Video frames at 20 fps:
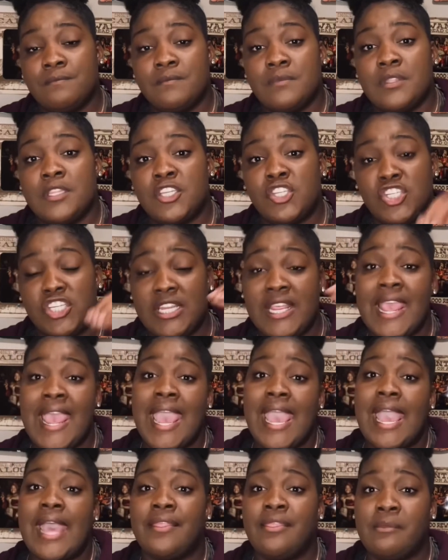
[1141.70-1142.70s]
she
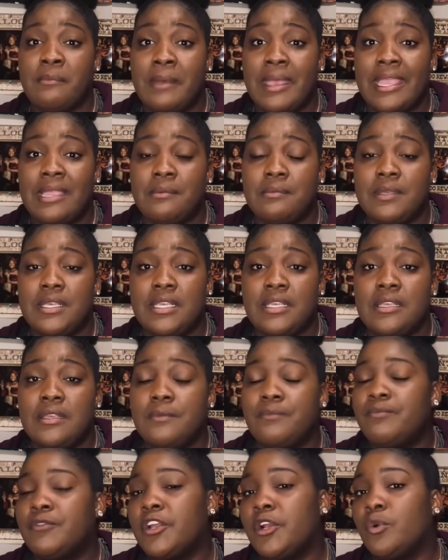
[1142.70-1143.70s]
had the baby,
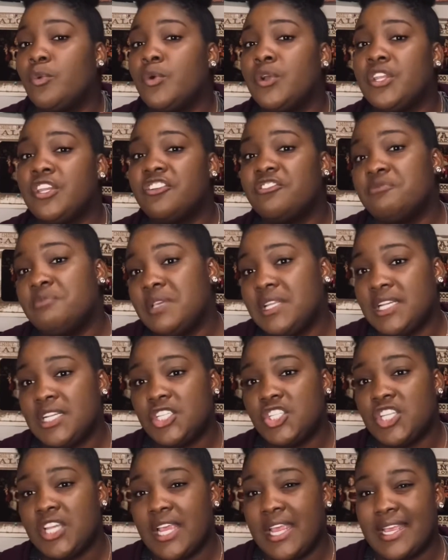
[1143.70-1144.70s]
there wouldn't have been a
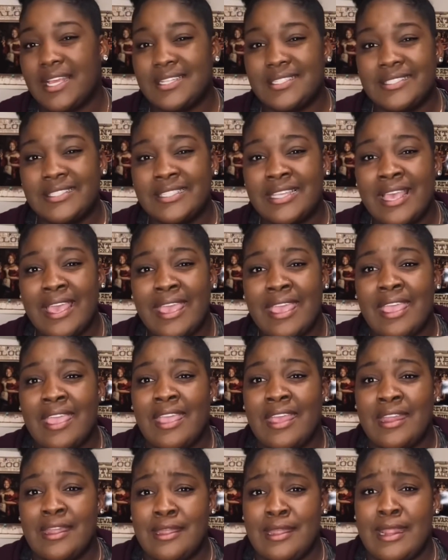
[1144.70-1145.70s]
chance
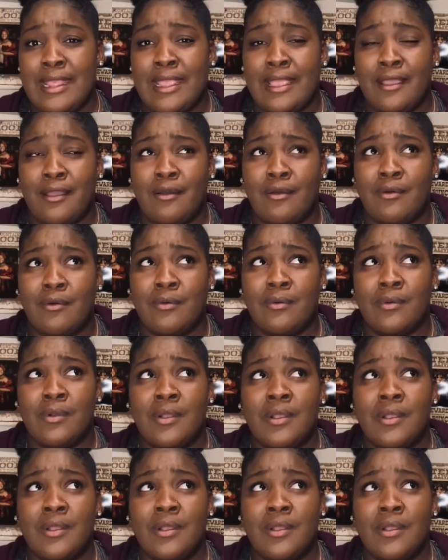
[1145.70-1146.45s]
now,